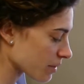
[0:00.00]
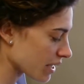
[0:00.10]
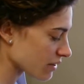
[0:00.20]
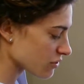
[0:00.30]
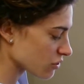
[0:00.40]
been
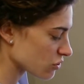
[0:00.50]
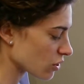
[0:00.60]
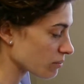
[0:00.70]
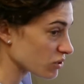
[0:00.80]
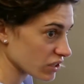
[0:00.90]
answered, so
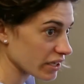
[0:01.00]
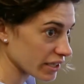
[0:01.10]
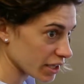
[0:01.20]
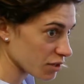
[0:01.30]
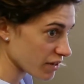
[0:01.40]
I'm just going to
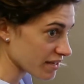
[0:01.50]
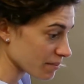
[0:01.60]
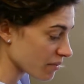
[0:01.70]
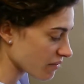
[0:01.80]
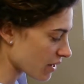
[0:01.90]
clarify
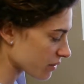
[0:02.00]
some of that,